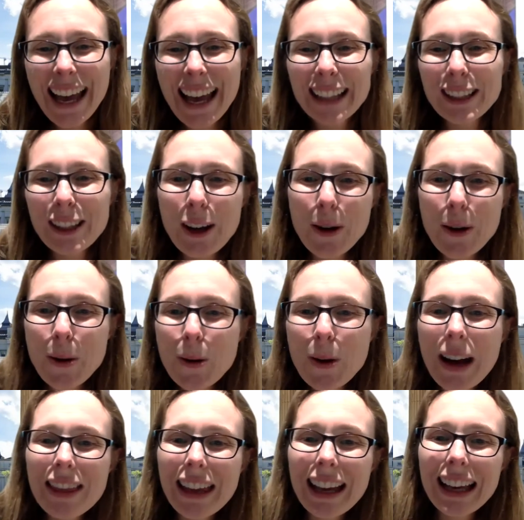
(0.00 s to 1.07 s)
So
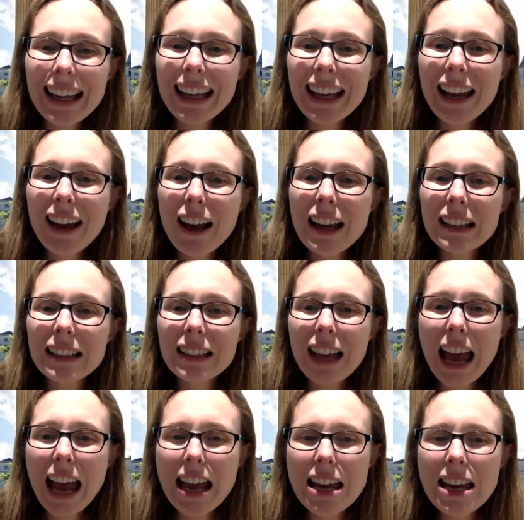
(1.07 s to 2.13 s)
there is
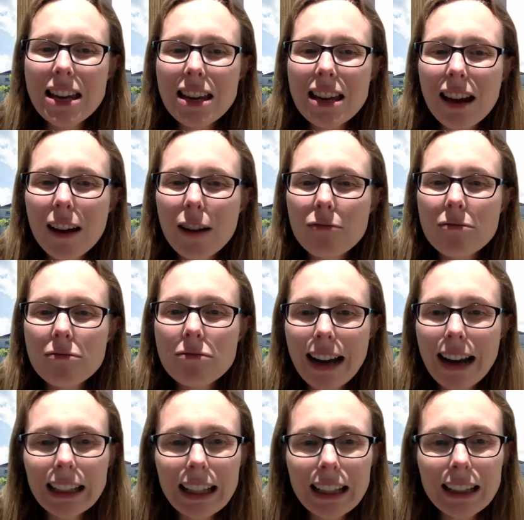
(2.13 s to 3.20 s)
a
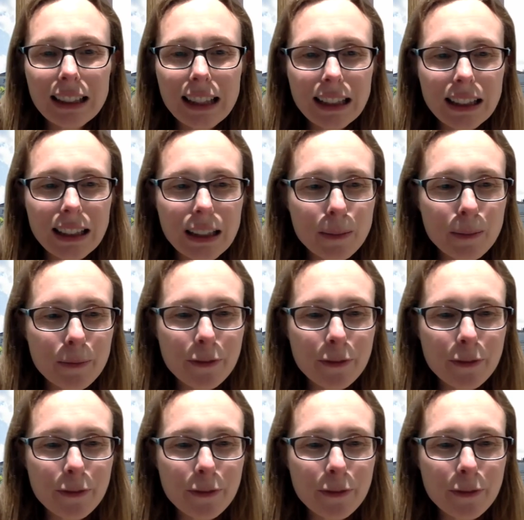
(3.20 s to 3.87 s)
ranking system